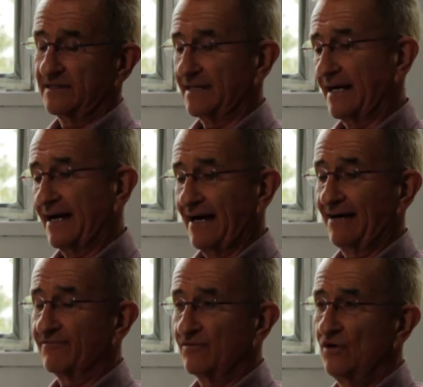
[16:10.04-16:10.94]
that I
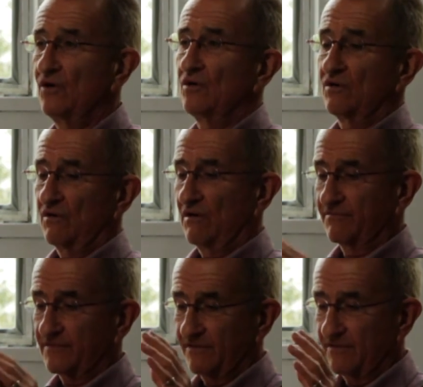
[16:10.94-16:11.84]
have
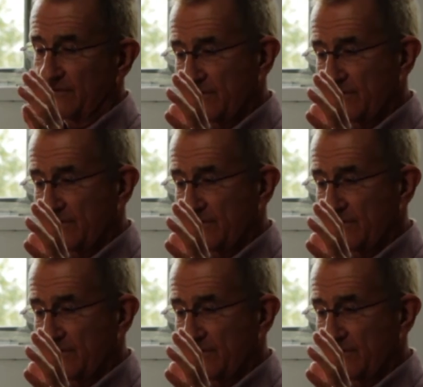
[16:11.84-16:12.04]
of the